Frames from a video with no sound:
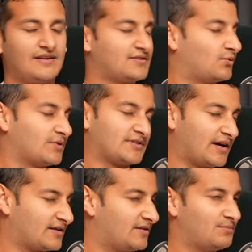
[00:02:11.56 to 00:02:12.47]
has always had
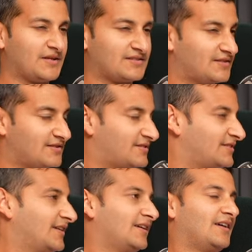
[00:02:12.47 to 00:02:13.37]
a business.
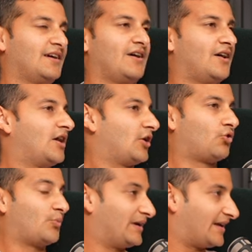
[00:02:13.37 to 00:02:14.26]
I grew
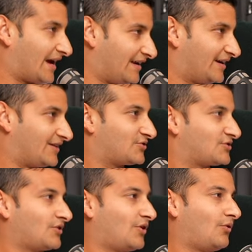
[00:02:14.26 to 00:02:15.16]
up in Kenya,
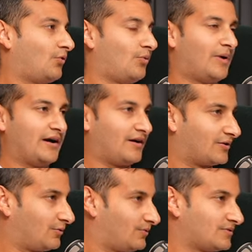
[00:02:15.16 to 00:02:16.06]
so all my
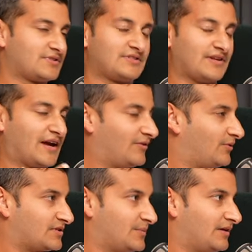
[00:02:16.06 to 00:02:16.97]
uncles,
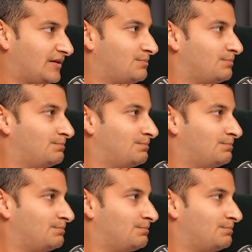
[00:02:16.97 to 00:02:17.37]
everyone's been in